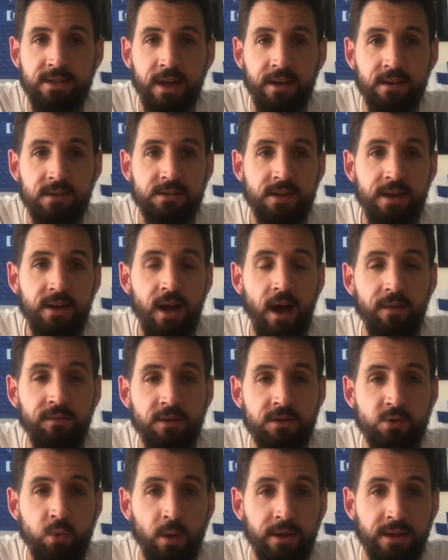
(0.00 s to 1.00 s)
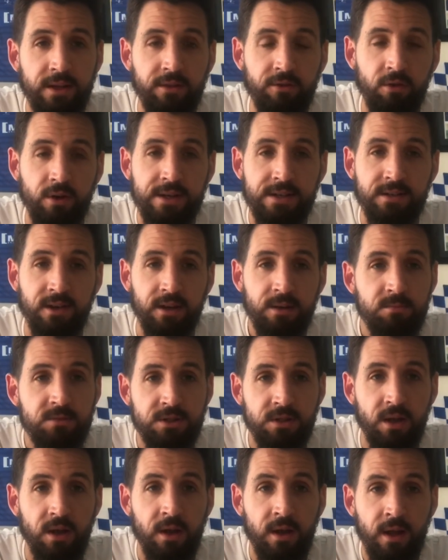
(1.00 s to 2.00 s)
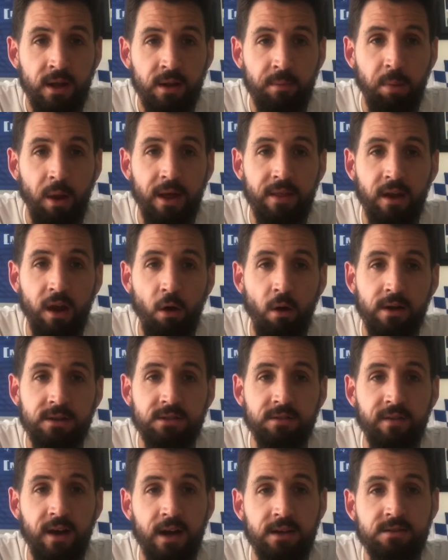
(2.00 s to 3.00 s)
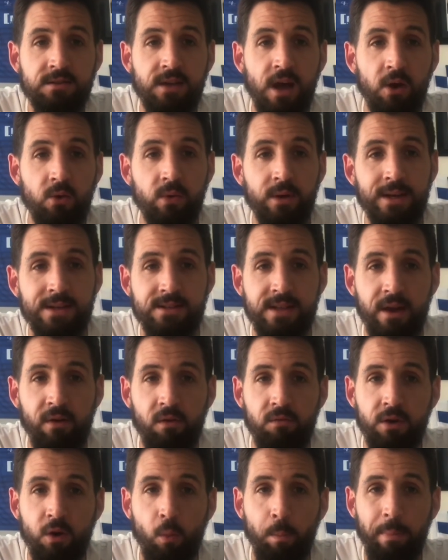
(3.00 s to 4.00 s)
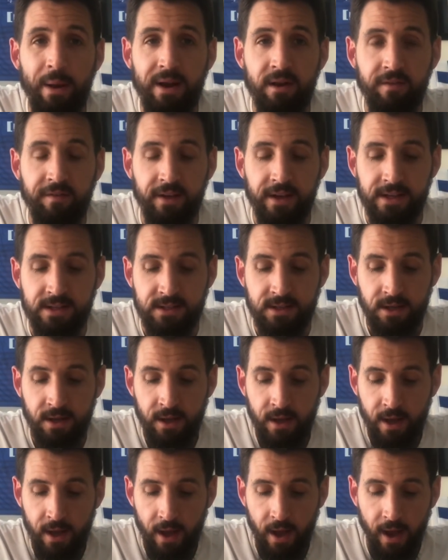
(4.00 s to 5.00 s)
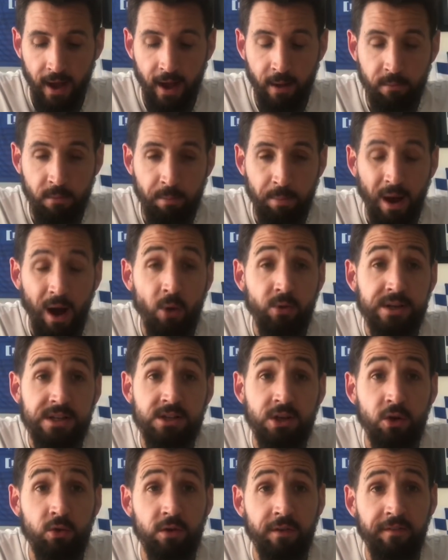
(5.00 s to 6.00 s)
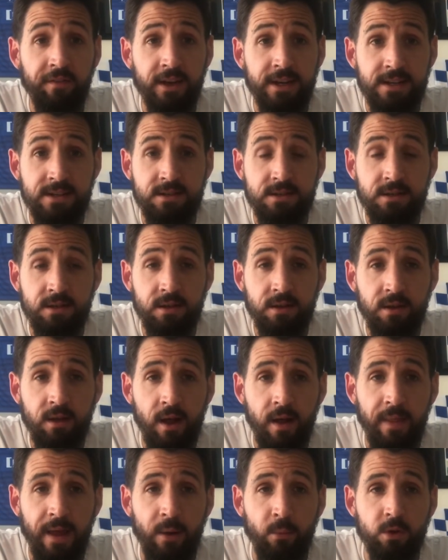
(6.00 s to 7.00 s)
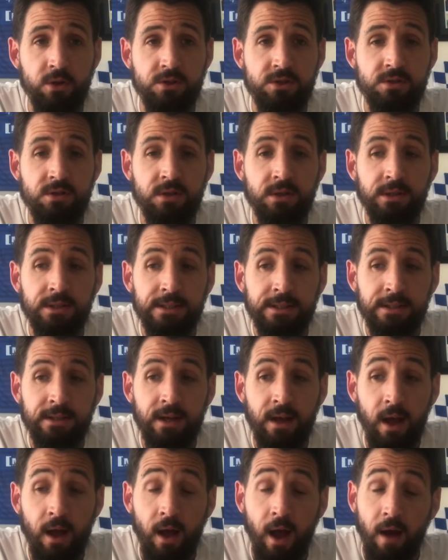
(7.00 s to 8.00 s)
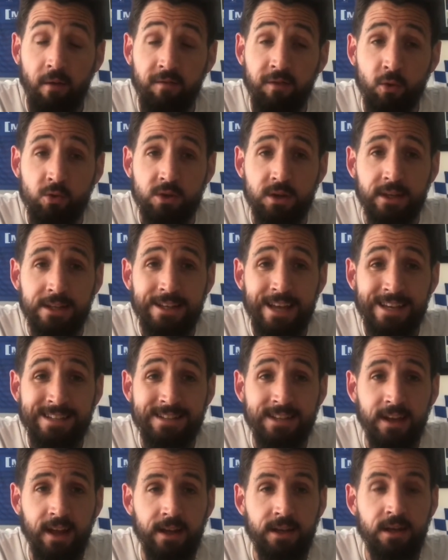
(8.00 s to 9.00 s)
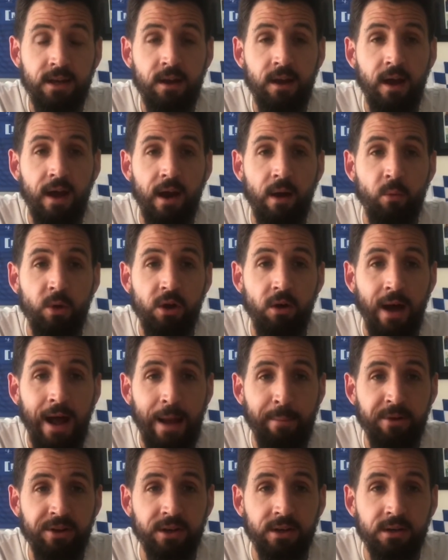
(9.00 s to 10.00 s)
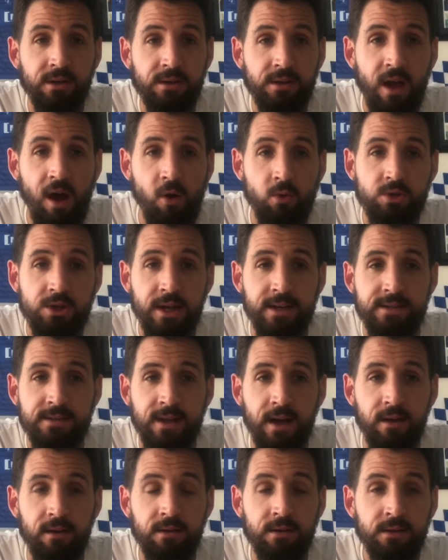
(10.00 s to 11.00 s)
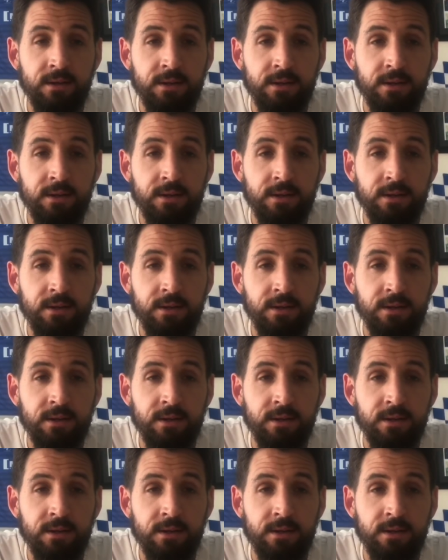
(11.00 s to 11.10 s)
tend to send under 23 teams to play the likes of us. So is there a real benefit? But only 2 defeats, and that was unfortunately yesterday. We got hammered at Colchester,